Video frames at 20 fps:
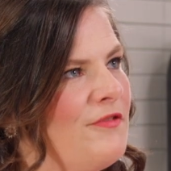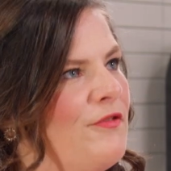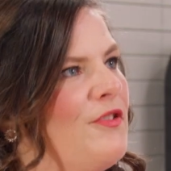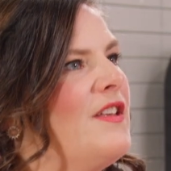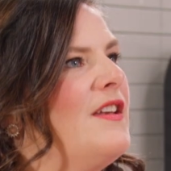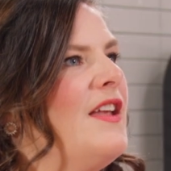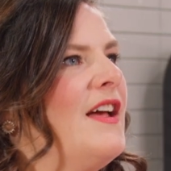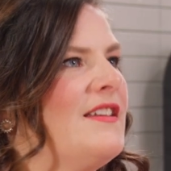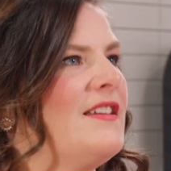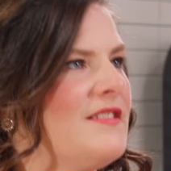
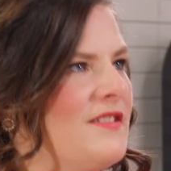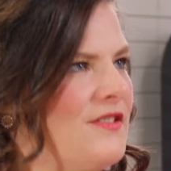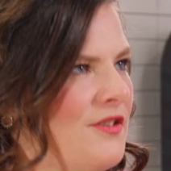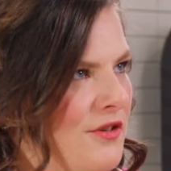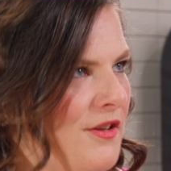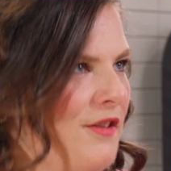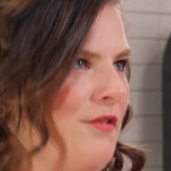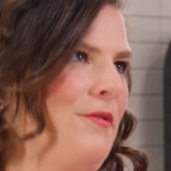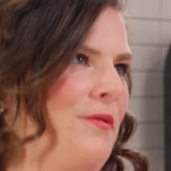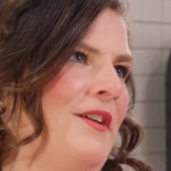for the next
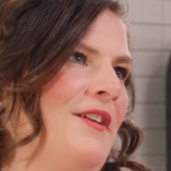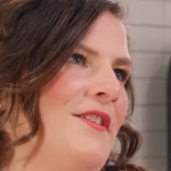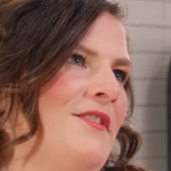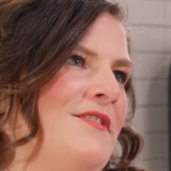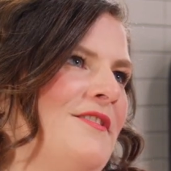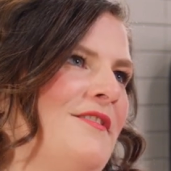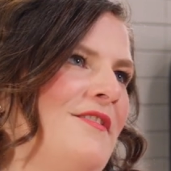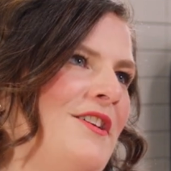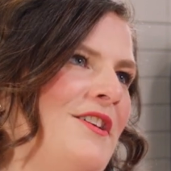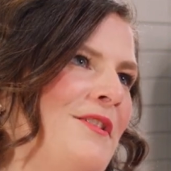33
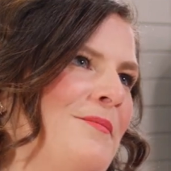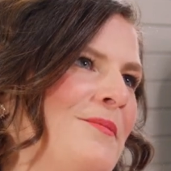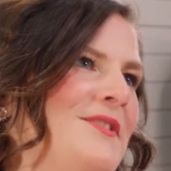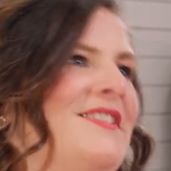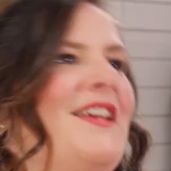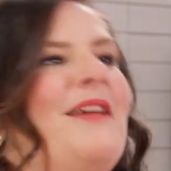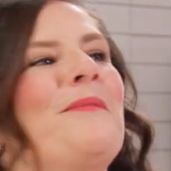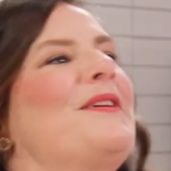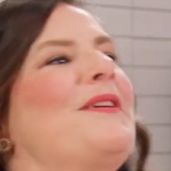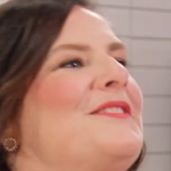years of the
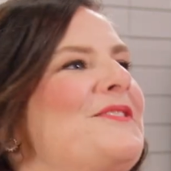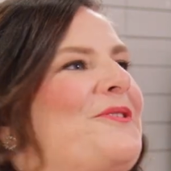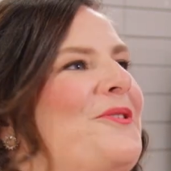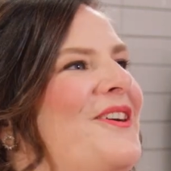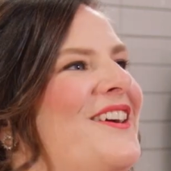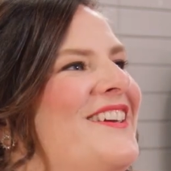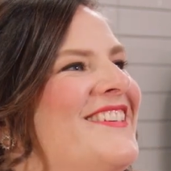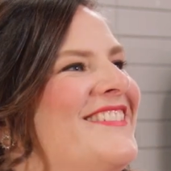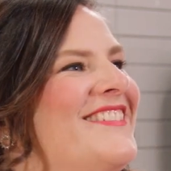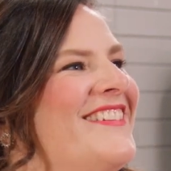Columbus Gay Men's
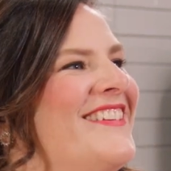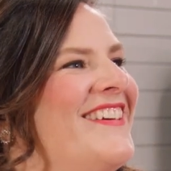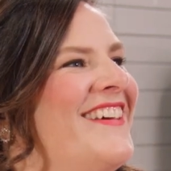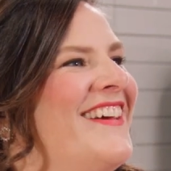Chorus?